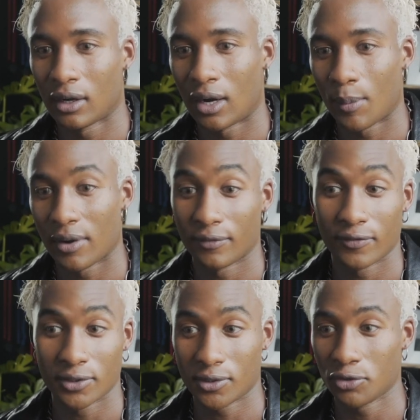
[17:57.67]
And if
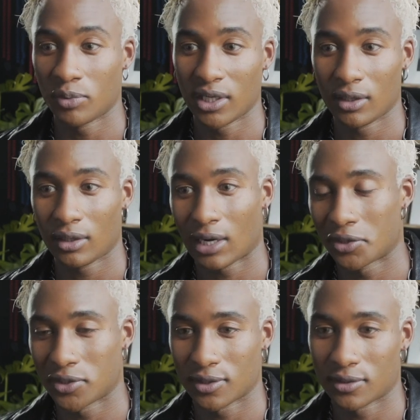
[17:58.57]
it's too big,
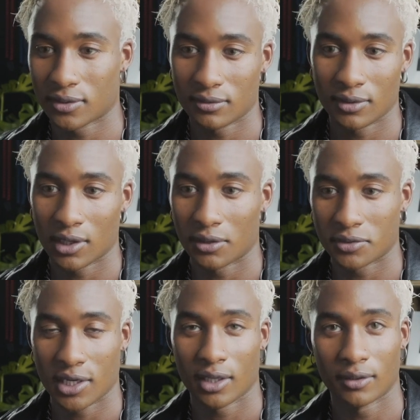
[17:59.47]
I'll just,
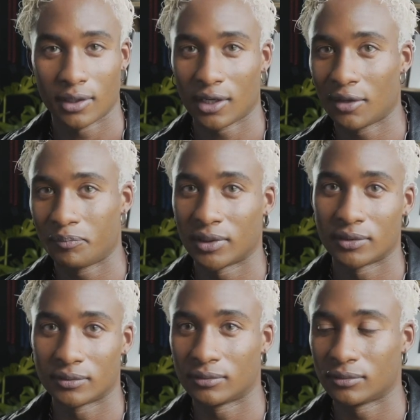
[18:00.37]
tailor it up
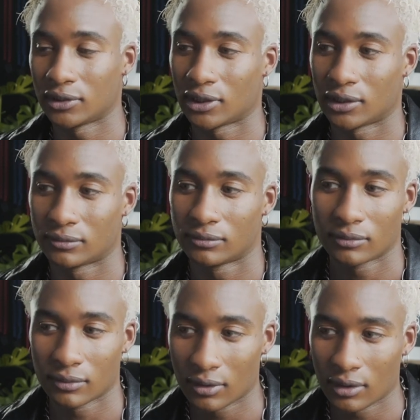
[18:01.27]
and,
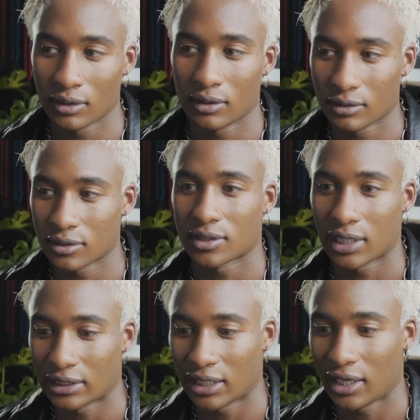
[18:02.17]
just
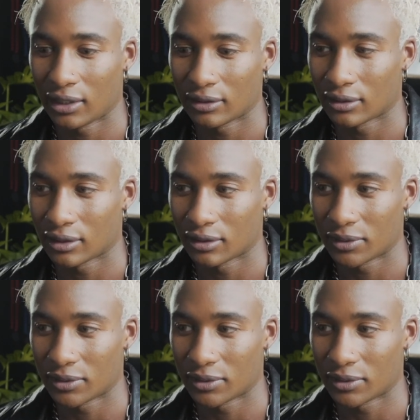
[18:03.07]
like that, you know what